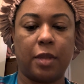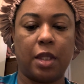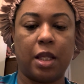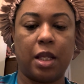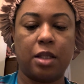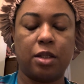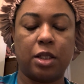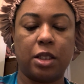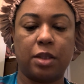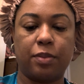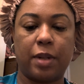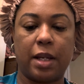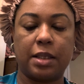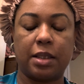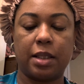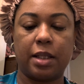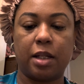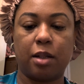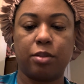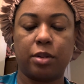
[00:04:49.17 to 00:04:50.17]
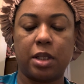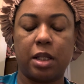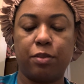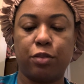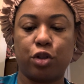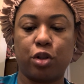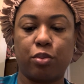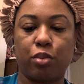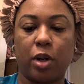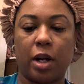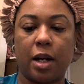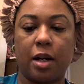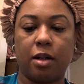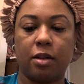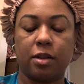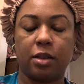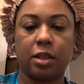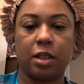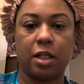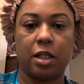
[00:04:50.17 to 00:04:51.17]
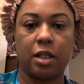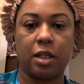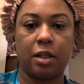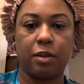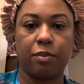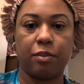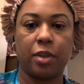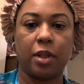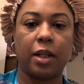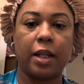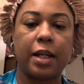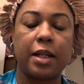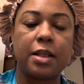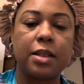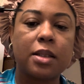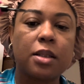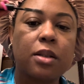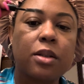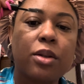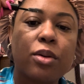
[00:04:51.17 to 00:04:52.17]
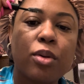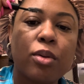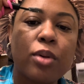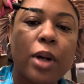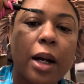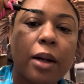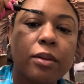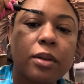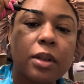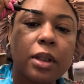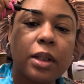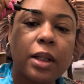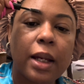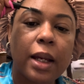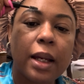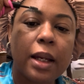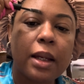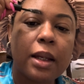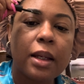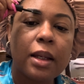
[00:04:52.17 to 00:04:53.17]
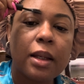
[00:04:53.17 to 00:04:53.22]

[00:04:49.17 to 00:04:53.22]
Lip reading: it just basically helps keep your brows in place throughout the day.